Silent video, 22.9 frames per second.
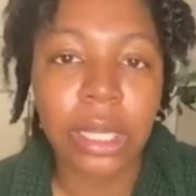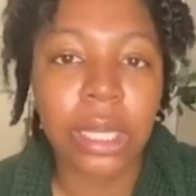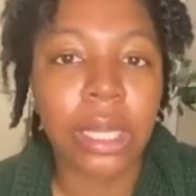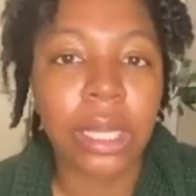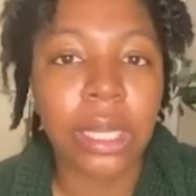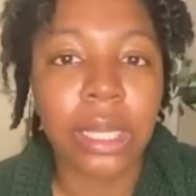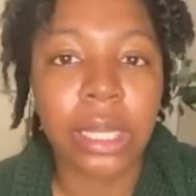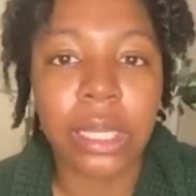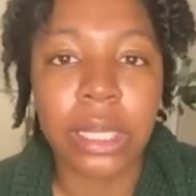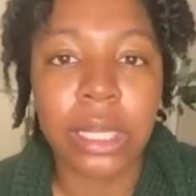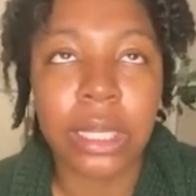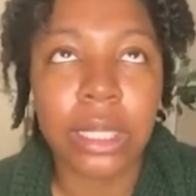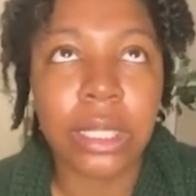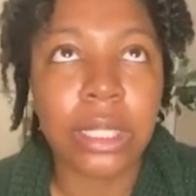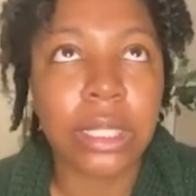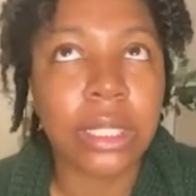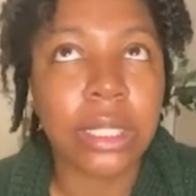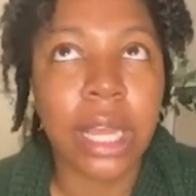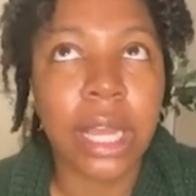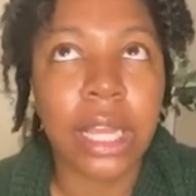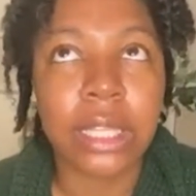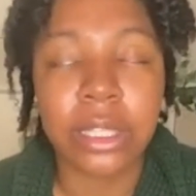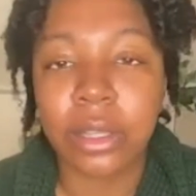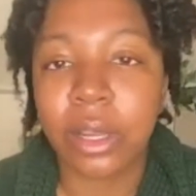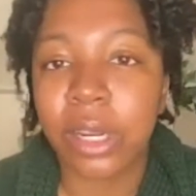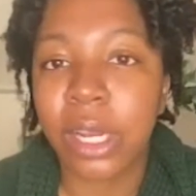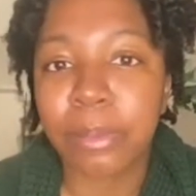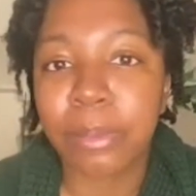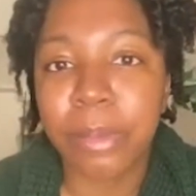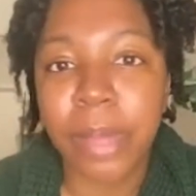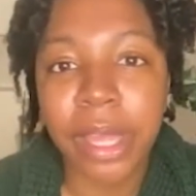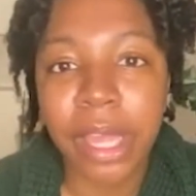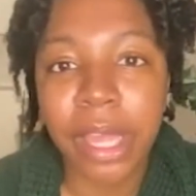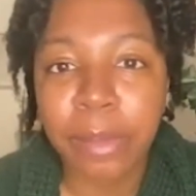and I
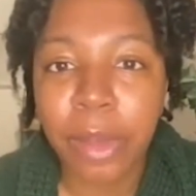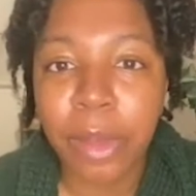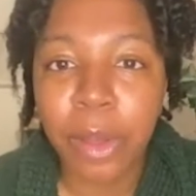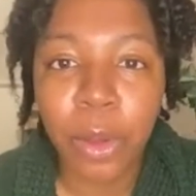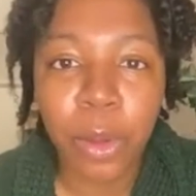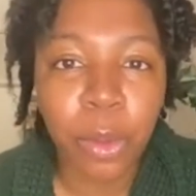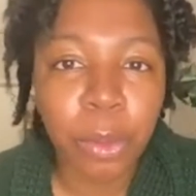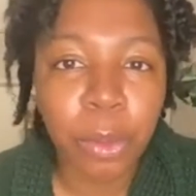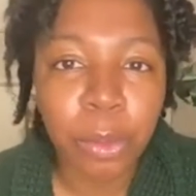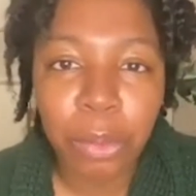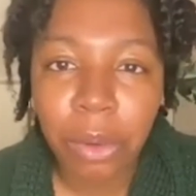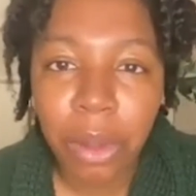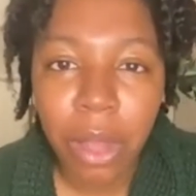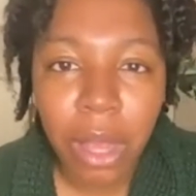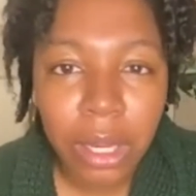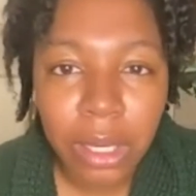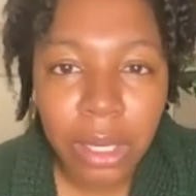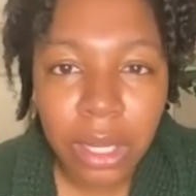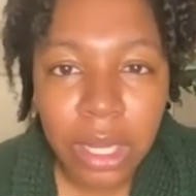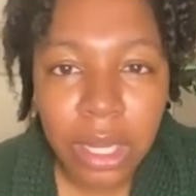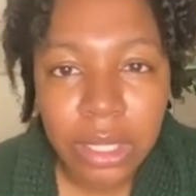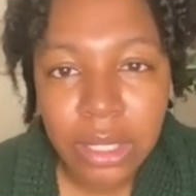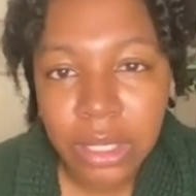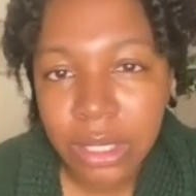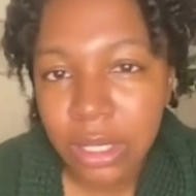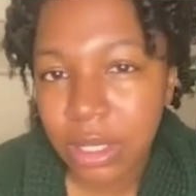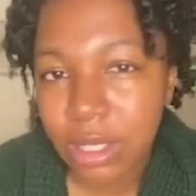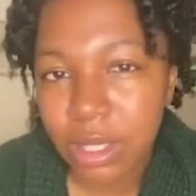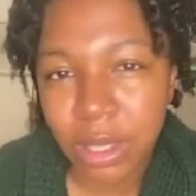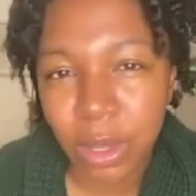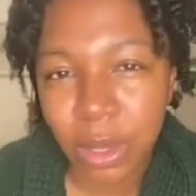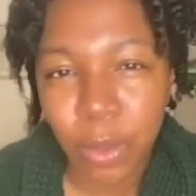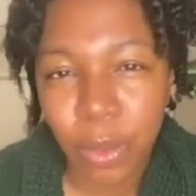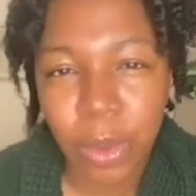started making my own products
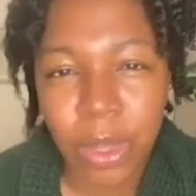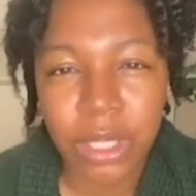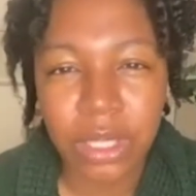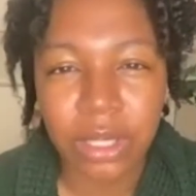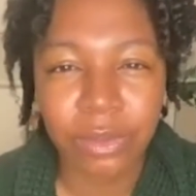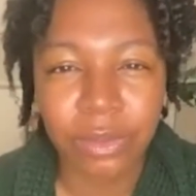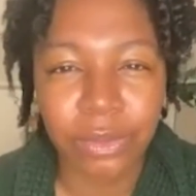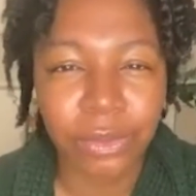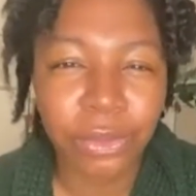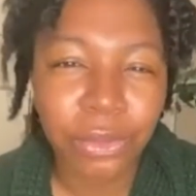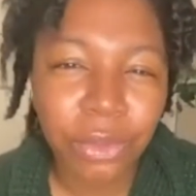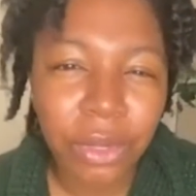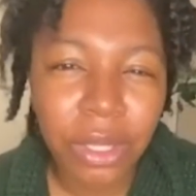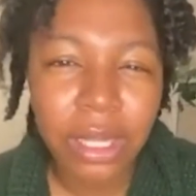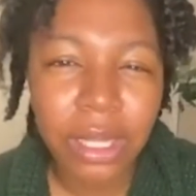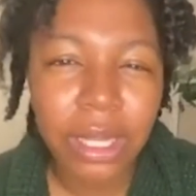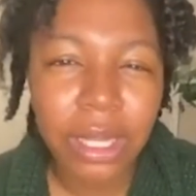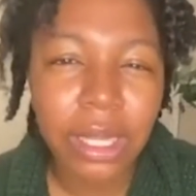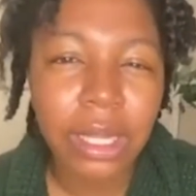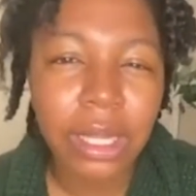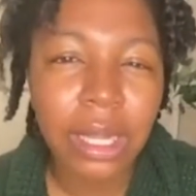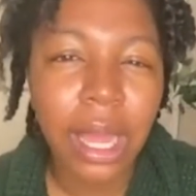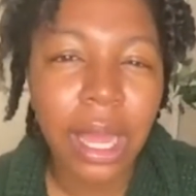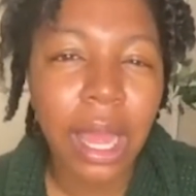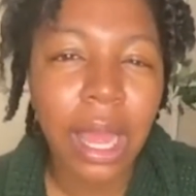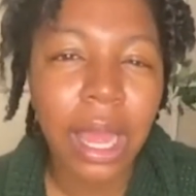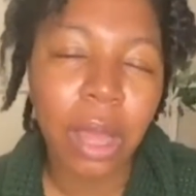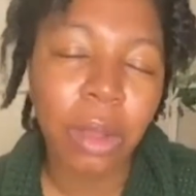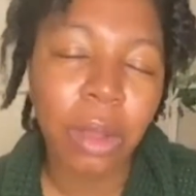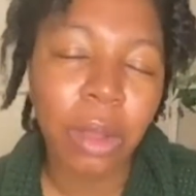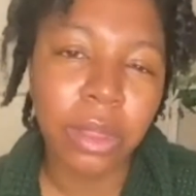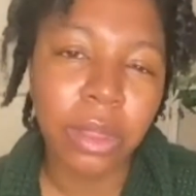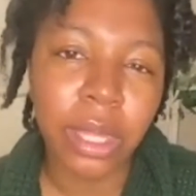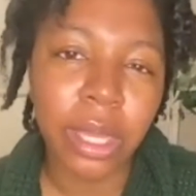because there wasn't really a lot
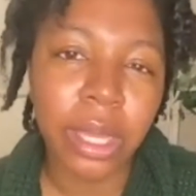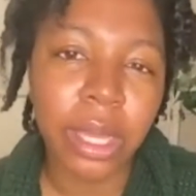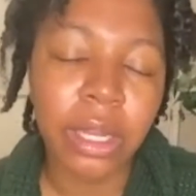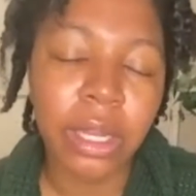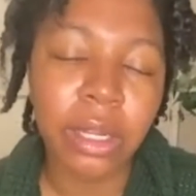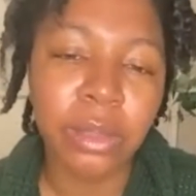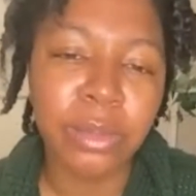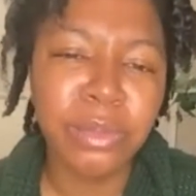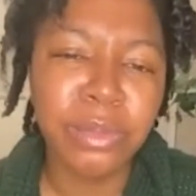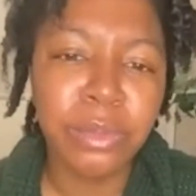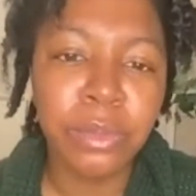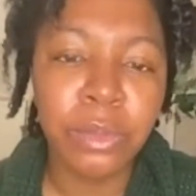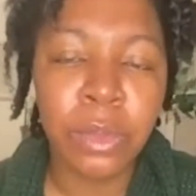out there